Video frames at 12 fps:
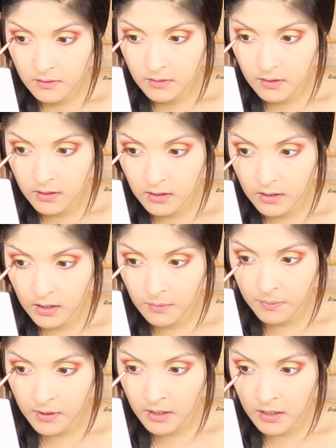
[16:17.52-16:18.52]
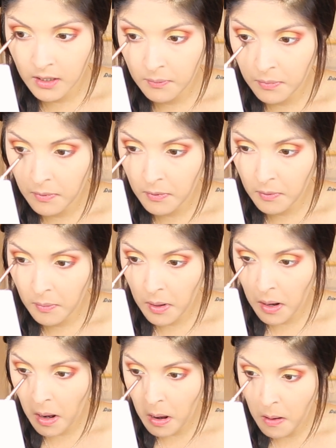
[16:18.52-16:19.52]
to deepen it up a little
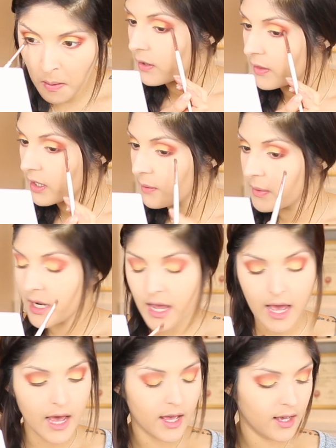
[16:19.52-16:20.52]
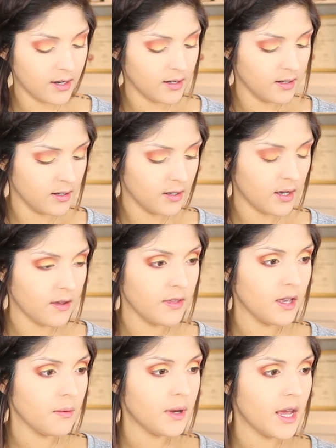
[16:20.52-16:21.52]
bit. I think I'm gonna
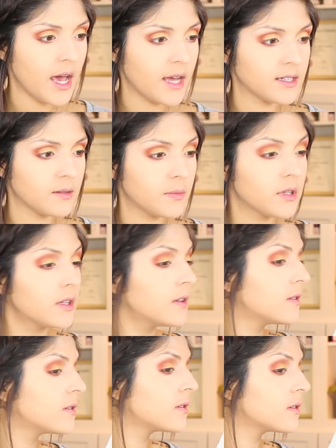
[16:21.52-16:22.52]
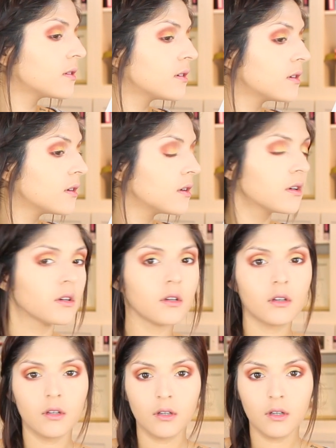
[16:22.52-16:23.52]
add some of this.
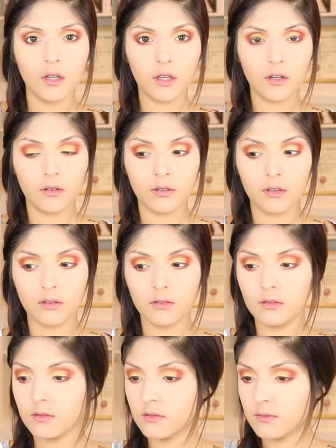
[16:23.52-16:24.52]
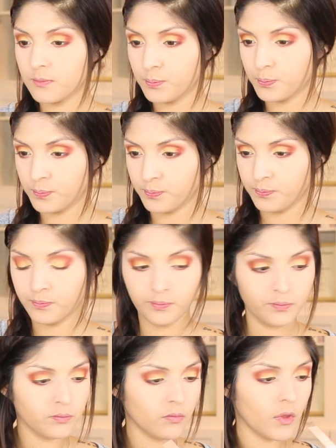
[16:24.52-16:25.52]
I don't know.
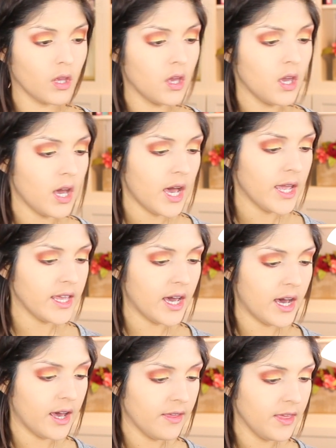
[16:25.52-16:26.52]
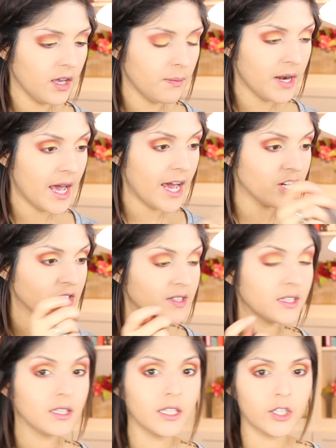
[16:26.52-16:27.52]
Yeah, I think I'm gonna add
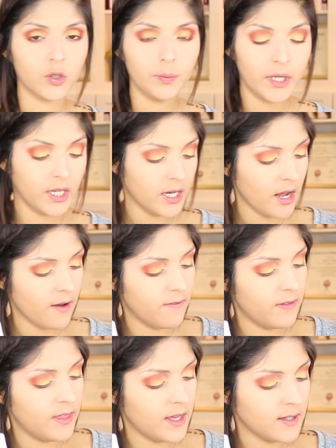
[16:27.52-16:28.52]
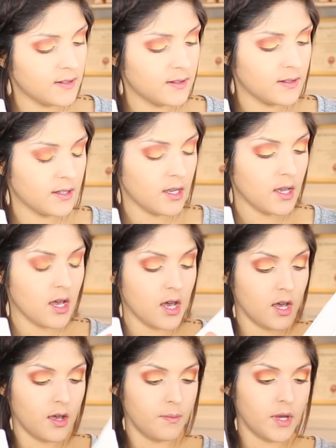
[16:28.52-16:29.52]
just a little bit of this
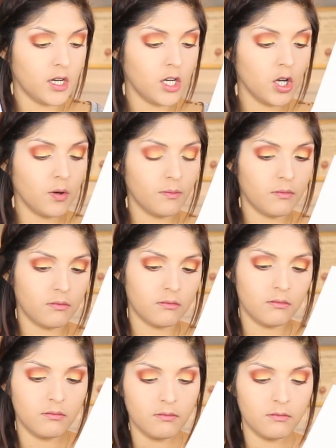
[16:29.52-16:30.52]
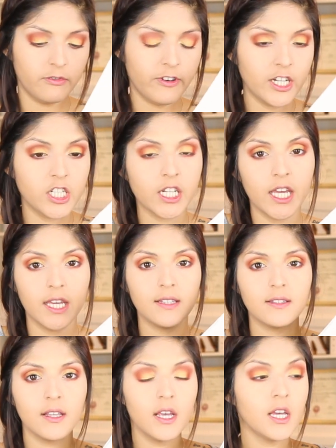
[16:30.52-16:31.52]
French
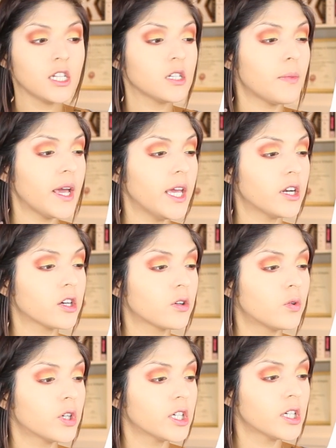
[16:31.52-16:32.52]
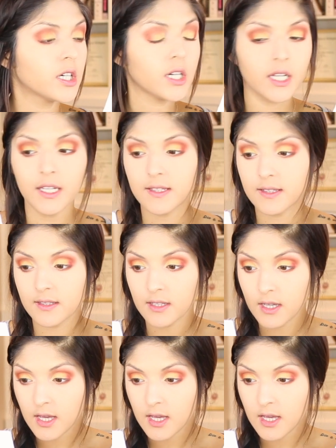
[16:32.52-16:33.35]
Kiss to my inner corner, because